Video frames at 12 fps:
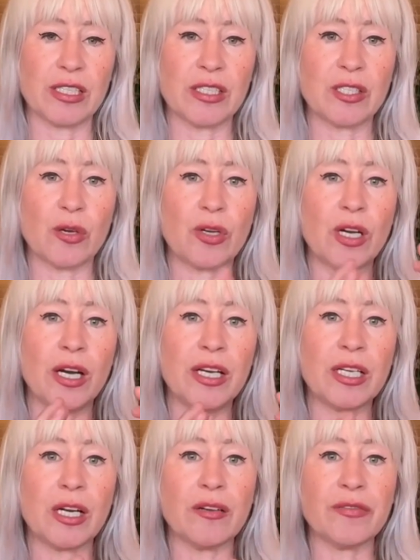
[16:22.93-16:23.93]
So
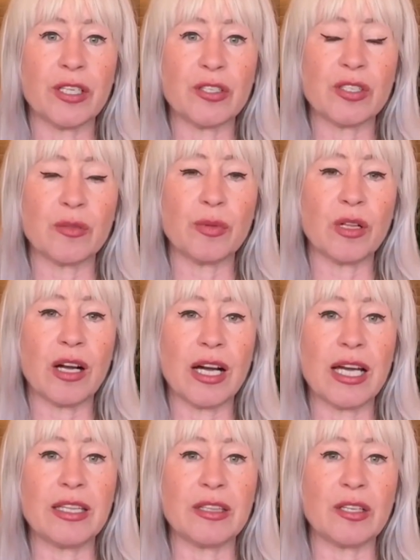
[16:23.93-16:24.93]
cutting off their
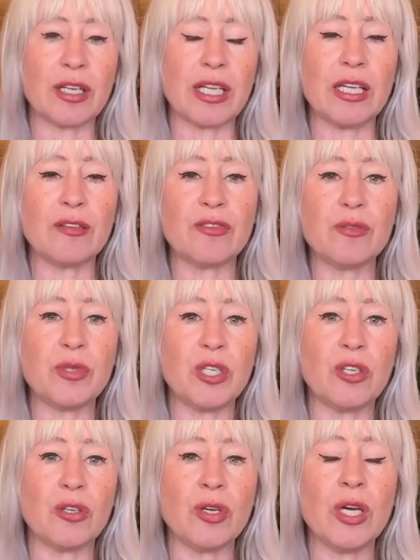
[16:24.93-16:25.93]
supply that they're getting from
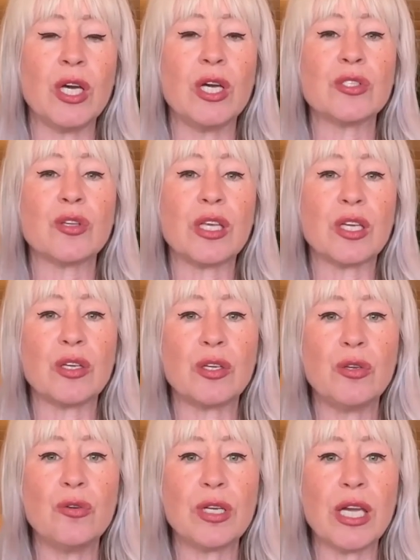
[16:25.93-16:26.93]
you so that
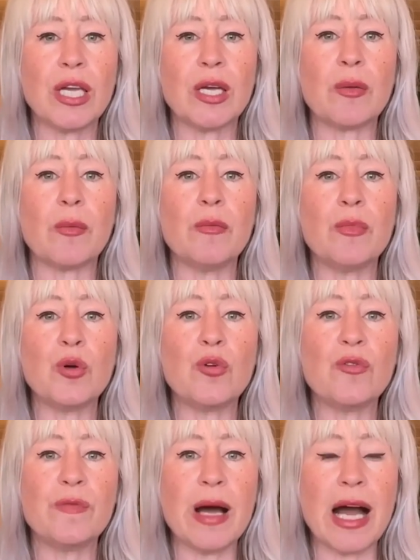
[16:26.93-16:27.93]
you can
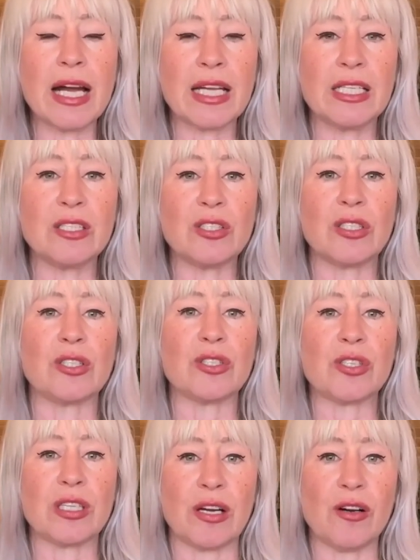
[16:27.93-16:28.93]
move back into
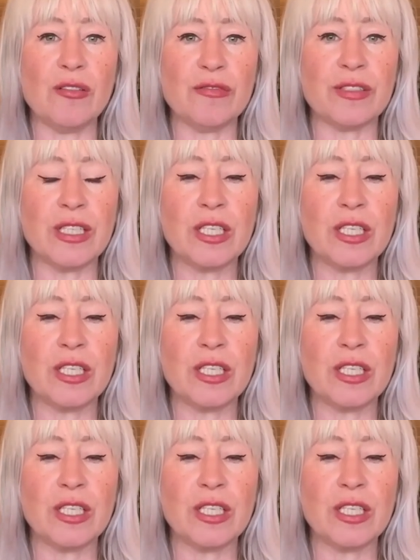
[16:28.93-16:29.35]
yourself.